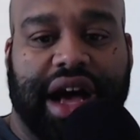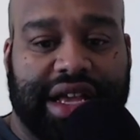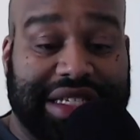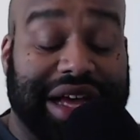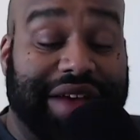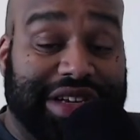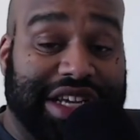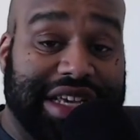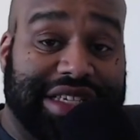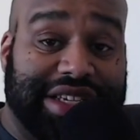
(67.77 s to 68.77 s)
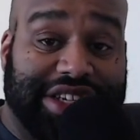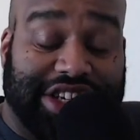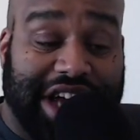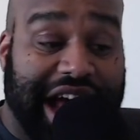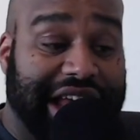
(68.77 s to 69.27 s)
He's going to have a chance to
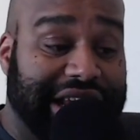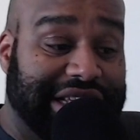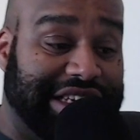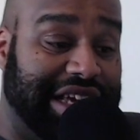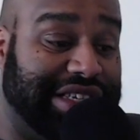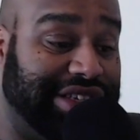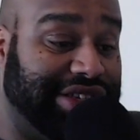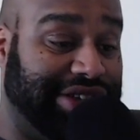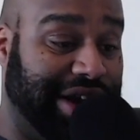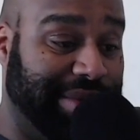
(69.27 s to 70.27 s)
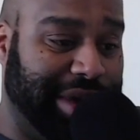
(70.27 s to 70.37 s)
shine and a chance to start,